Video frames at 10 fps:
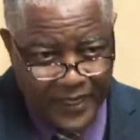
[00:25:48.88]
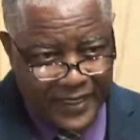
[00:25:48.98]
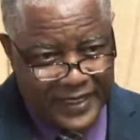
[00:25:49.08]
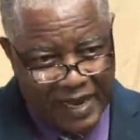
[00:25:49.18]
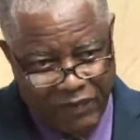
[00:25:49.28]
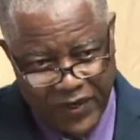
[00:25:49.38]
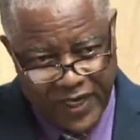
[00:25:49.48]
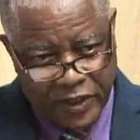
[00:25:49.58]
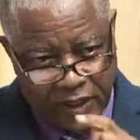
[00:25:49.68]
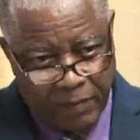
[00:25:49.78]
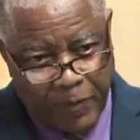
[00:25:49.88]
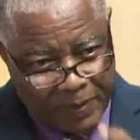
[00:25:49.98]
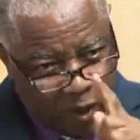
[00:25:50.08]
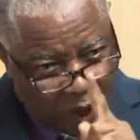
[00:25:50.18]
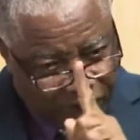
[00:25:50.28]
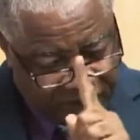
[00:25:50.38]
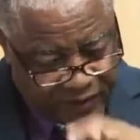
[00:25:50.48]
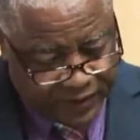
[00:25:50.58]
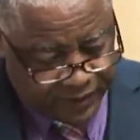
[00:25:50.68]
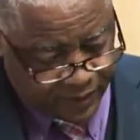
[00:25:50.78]
the definition, public
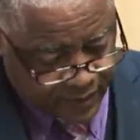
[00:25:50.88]
officers,